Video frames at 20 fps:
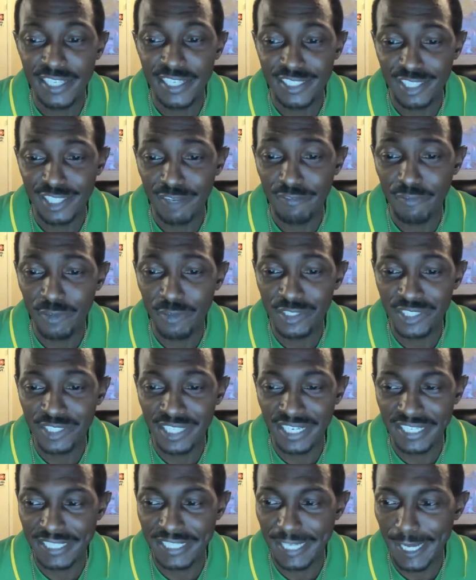Yes,
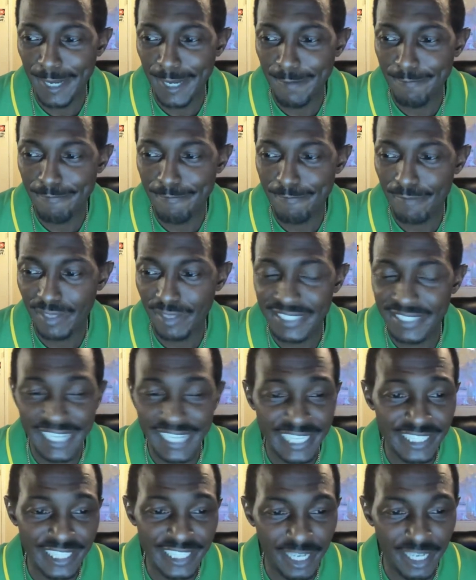unfortunately,
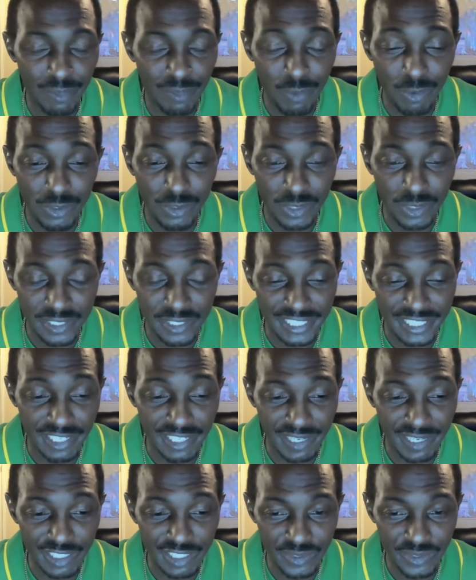Tanzania won't do the
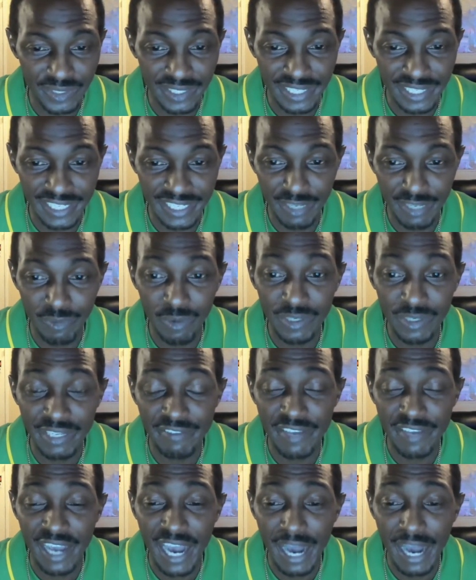single entry, and they won't
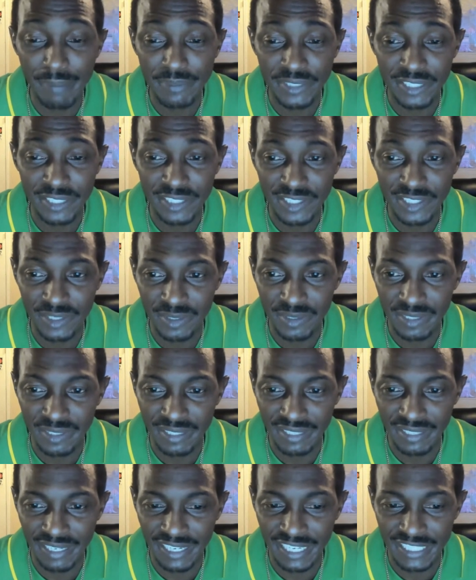give you an option, so
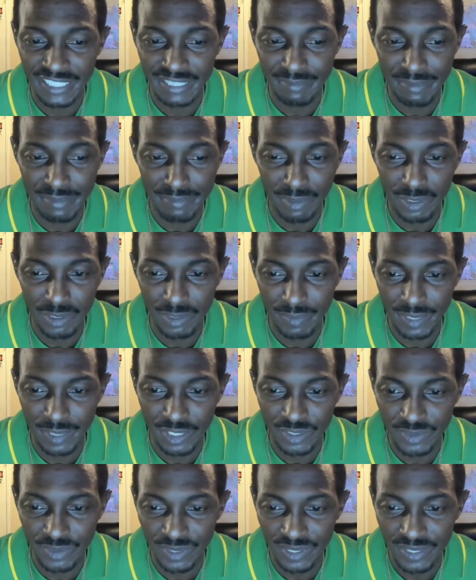it has to be multiple
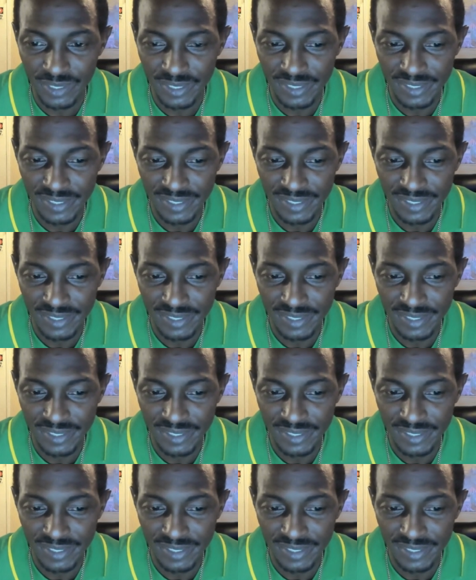entry.